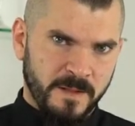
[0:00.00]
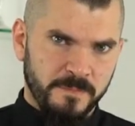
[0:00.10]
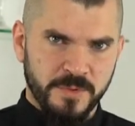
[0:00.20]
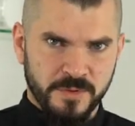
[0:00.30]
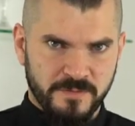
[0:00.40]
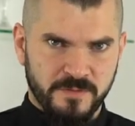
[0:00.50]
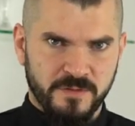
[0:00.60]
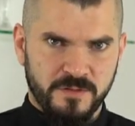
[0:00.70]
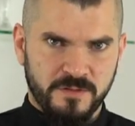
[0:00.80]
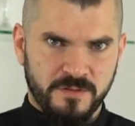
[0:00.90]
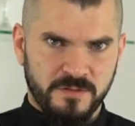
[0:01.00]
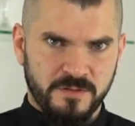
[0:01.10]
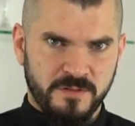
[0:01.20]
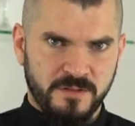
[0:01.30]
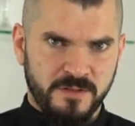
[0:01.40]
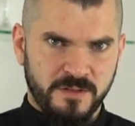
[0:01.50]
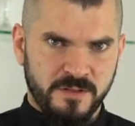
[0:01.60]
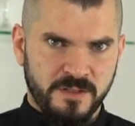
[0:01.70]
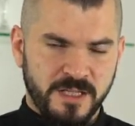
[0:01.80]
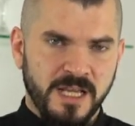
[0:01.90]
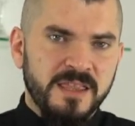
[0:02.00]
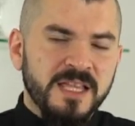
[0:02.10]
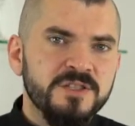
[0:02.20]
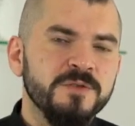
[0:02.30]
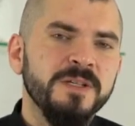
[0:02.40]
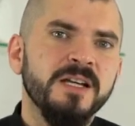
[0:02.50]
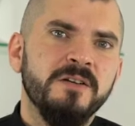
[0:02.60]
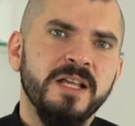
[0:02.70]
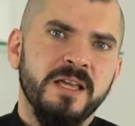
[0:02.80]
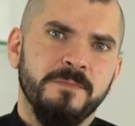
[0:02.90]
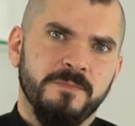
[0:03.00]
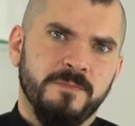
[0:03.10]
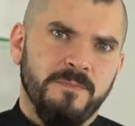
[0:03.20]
beautiful. And that should be our aim.